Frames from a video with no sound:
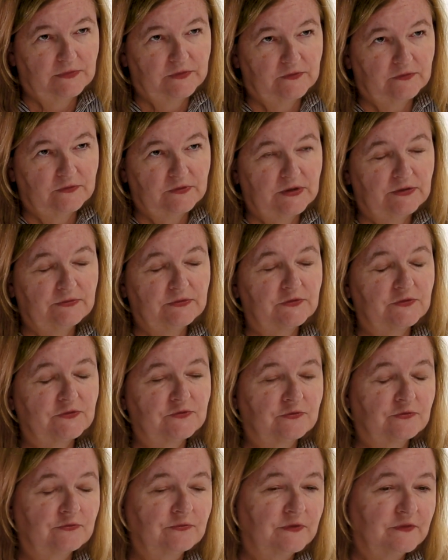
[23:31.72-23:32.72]
So there is a
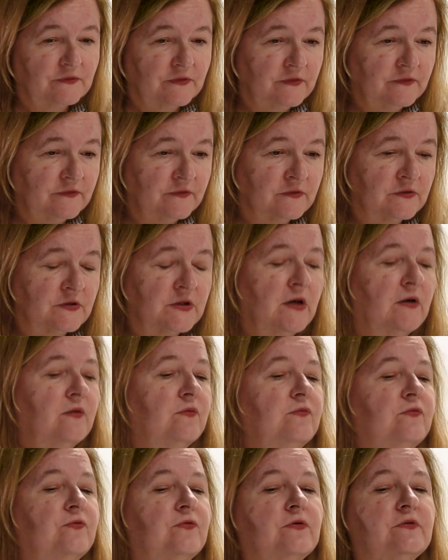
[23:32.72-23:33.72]
strong resistance.
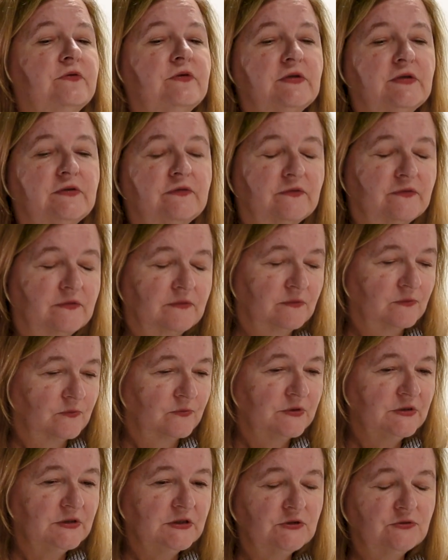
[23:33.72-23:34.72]
For this,
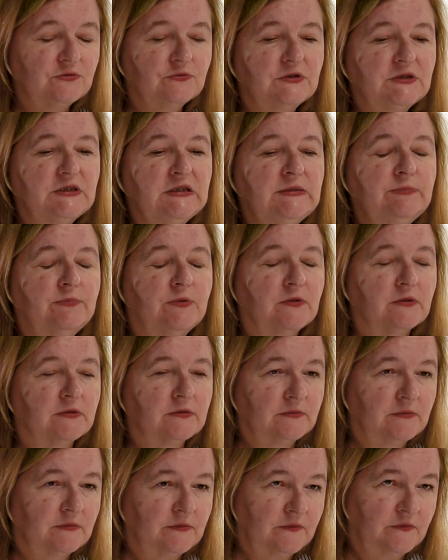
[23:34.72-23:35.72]
we need to keep
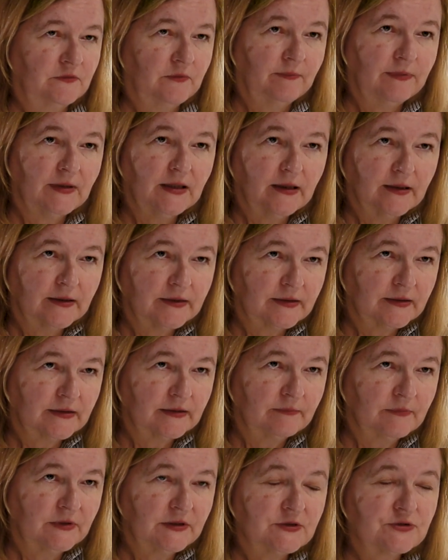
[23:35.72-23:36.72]
on
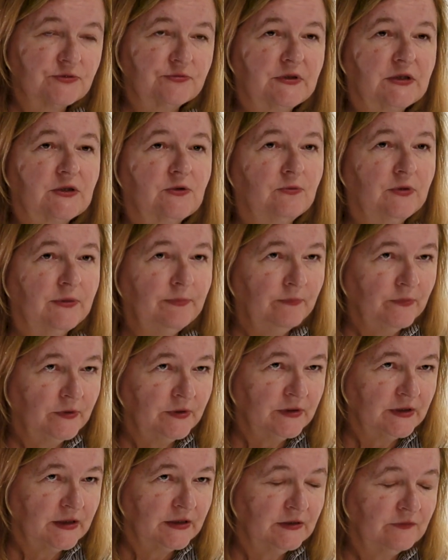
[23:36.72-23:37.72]
supplying military
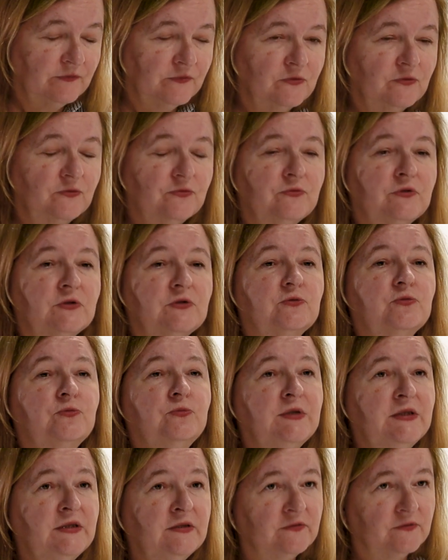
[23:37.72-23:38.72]
equipment and even to
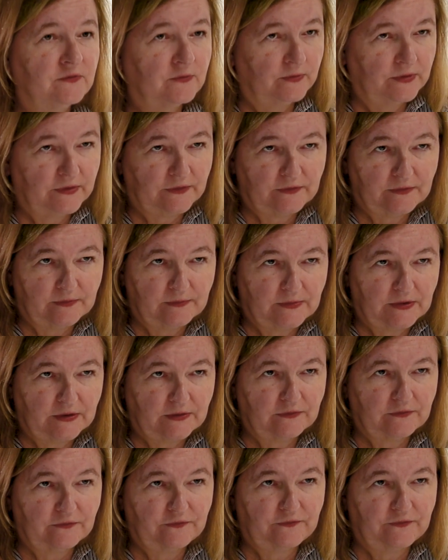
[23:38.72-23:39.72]
increase the rhythm
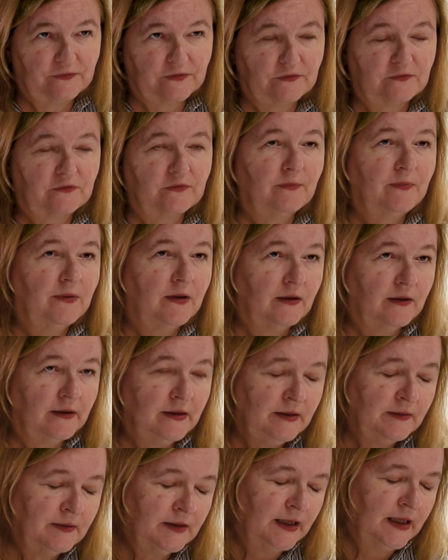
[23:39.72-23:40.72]
of the
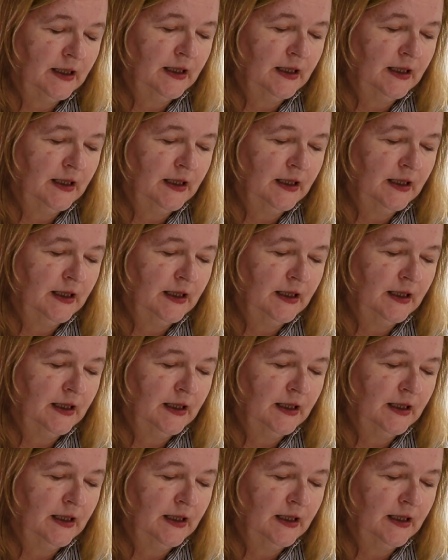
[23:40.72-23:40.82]
supply,